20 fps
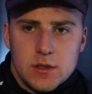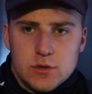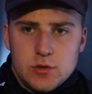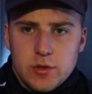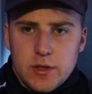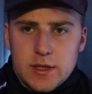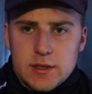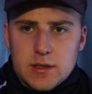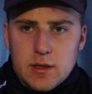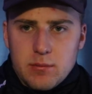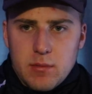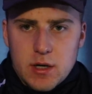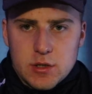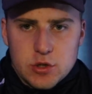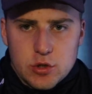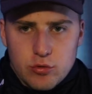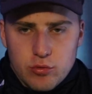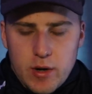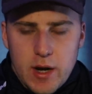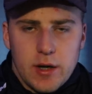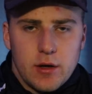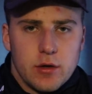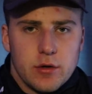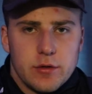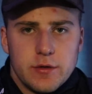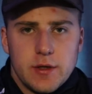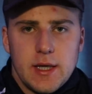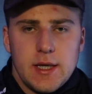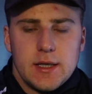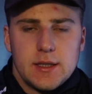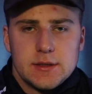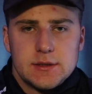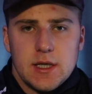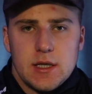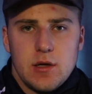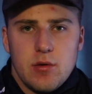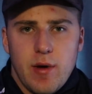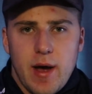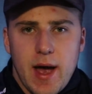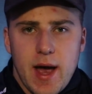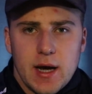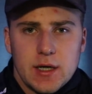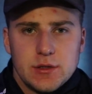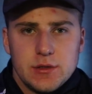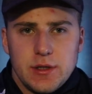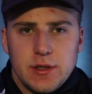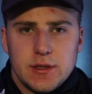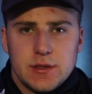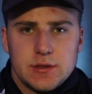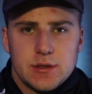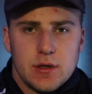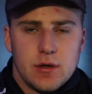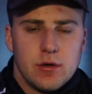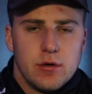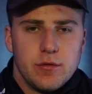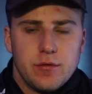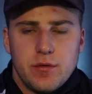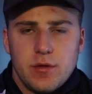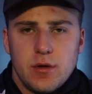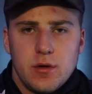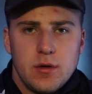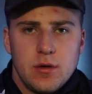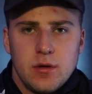to get the much greater things that you actually deserve.